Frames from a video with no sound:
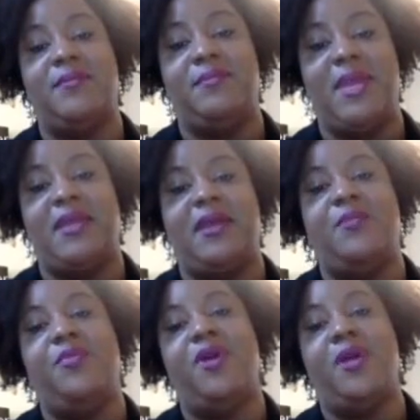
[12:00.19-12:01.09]
and
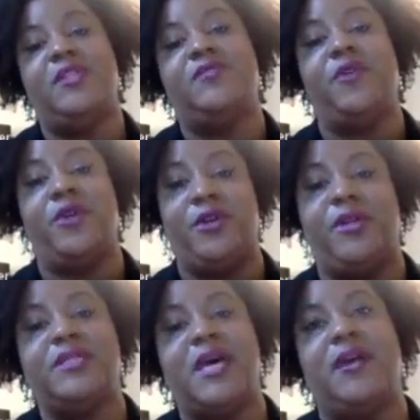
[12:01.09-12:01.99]
making appointments for
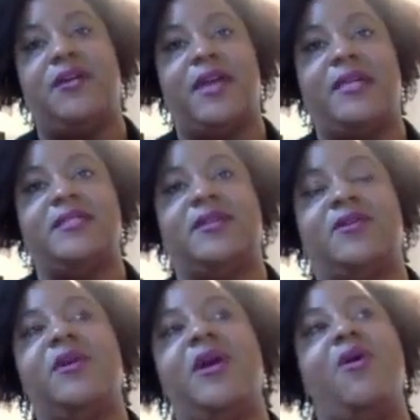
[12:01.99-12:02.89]
your entire
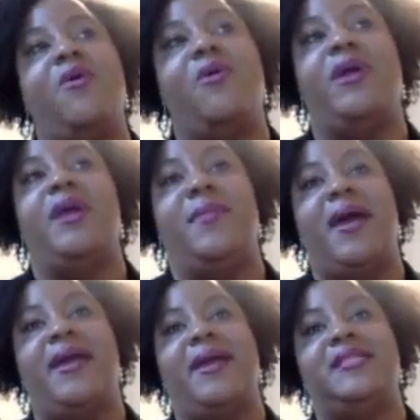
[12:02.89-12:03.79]
caseload, or in
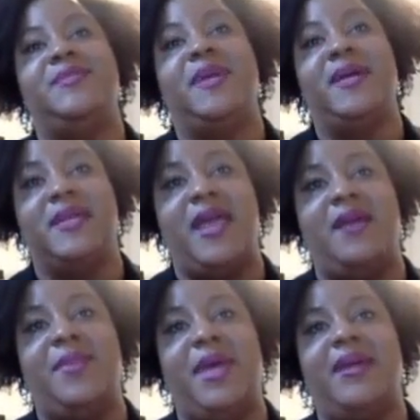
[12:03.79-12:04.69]
my case, because I
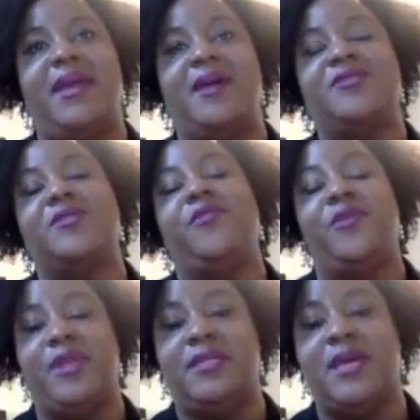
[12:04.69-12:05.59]
am a head counselor
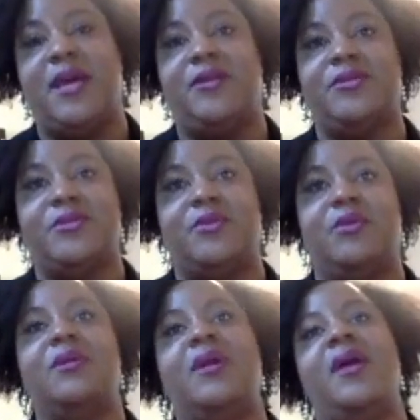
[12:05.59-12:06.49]
for the entire
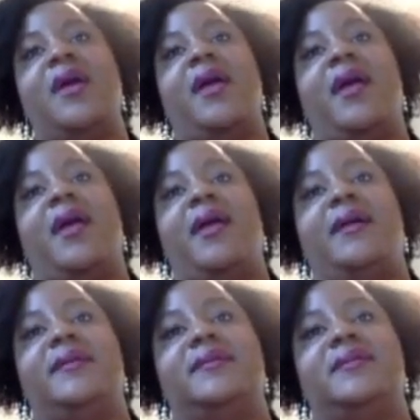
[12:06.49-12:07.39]
school.
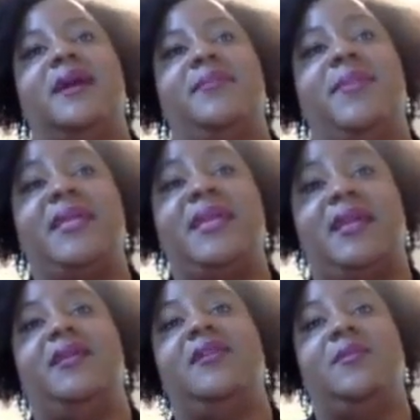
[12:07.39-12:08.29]
And
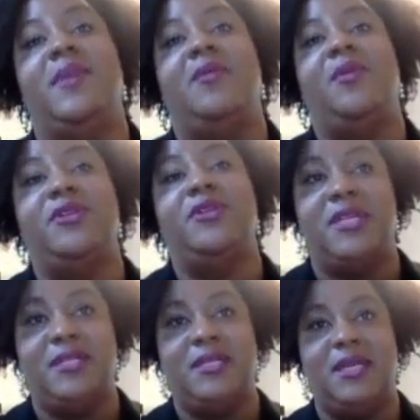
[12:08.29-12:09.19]
yet another mail merge
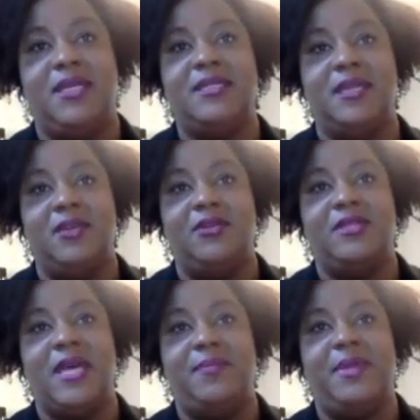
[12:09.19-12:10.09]
is
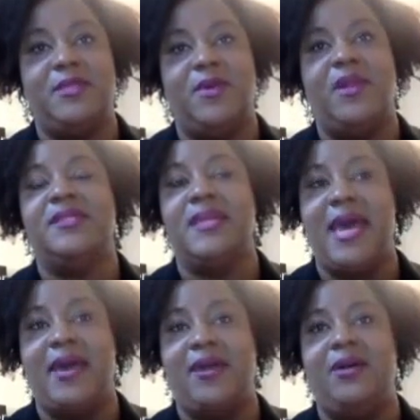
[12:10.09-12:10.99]
another type as well. It's
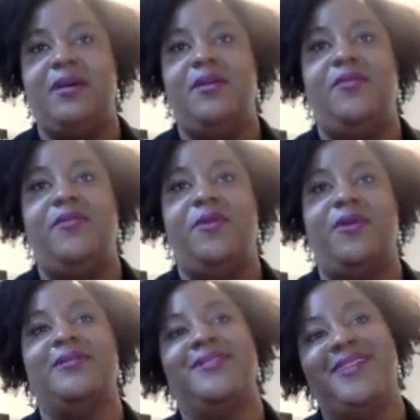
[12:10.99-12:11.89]
an add-on
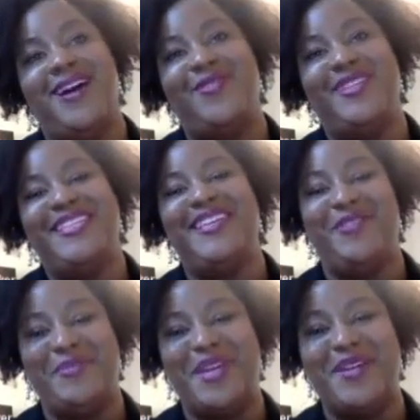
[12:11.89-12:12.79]
for
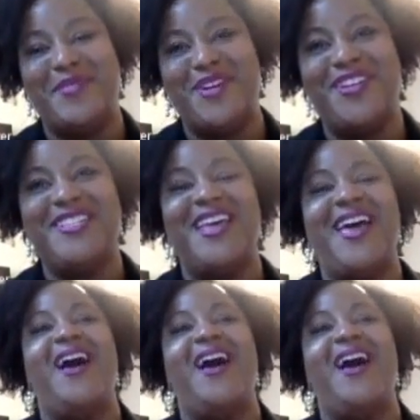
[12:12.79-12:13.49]
mail merge,